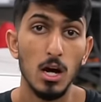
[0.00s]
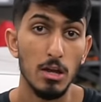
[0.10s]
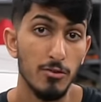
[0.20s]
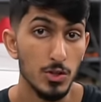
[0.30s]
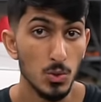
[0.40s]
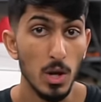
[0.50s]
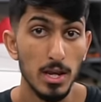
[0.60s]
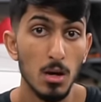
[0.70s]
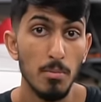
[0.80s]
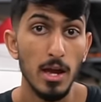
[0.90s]
Uh, if you do
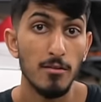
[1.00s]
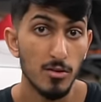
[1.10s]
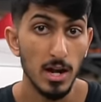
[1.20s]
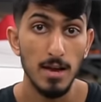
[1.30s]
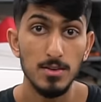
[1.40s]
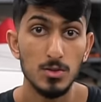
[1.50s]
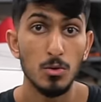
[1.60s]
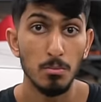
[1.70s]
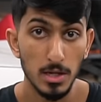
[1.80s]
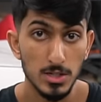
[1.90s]
end up ever having to
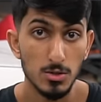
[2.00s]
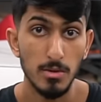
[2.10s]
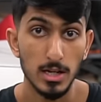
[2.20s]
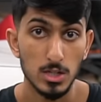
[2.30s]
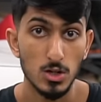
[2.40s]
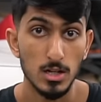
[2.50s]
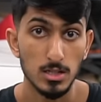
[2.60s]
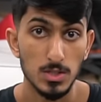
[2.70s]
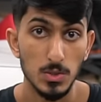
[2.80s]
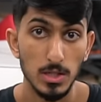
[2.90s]
replace your
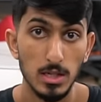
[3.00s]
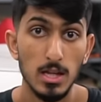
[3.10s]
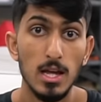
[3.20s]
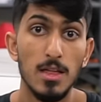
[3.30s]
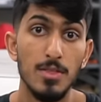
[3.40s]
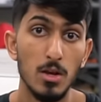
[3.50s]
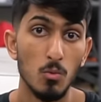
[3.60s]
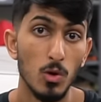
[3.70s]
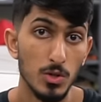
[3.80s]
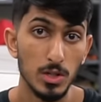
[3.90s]
mechatronics unit,
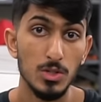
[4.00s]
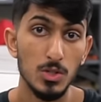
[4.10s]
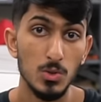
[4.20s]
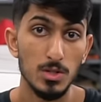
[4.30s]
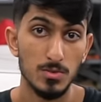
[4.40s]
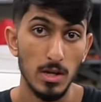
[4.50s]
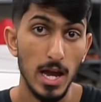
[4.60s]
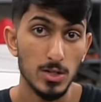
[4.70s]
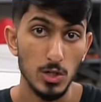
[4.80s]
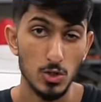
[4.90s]
then what you can do is
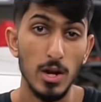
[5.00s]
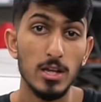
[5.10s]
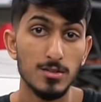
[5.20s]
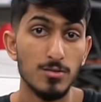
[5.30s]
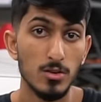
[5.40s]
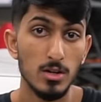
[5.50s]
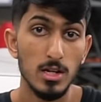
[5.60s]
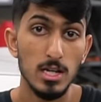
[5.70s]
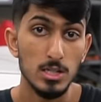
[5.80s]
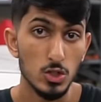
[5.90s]
actually
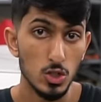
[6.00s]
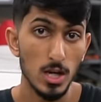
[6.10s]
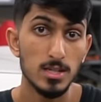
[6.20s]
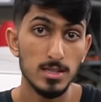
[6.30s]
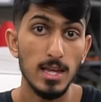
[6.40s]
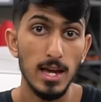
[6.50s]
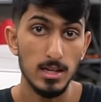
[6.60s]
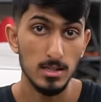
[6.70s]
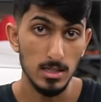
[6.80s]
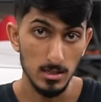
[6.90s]
transfer just
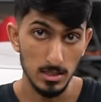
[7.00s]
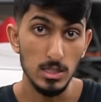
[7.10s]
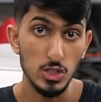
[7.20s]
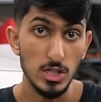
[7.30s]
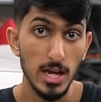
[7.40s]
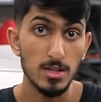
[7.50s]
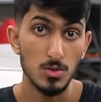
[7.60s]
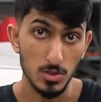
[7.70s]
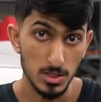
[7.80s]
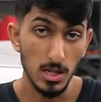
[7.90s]
that
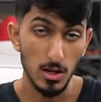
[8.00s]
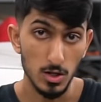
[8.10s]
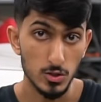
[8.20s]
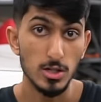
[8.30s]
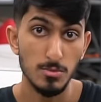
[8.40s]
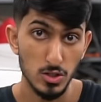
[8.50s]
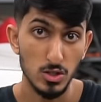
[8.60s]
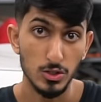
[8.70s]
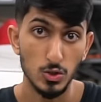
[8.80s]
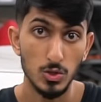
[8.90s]
EGS or uh, transmission
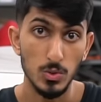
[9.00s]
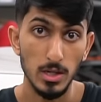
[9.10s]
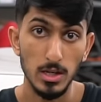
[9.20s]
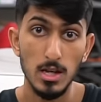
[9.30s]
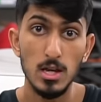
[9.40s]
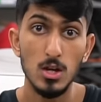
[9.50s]
control unit